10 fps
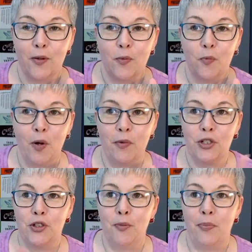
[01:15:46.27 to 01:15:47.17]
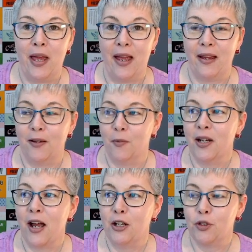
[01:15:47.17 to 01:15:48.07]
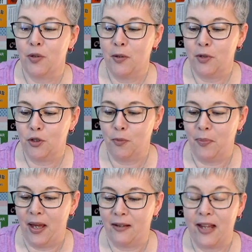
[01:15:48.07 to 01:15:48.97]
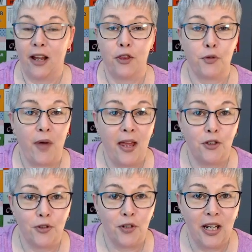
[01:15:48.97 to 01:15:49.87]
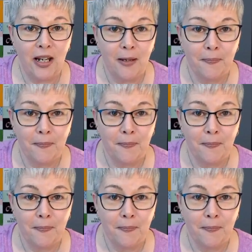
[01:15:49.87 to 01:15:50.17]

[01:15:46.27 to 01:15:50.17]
What would you pick? What kind of tree would you pick? Like a thread tree?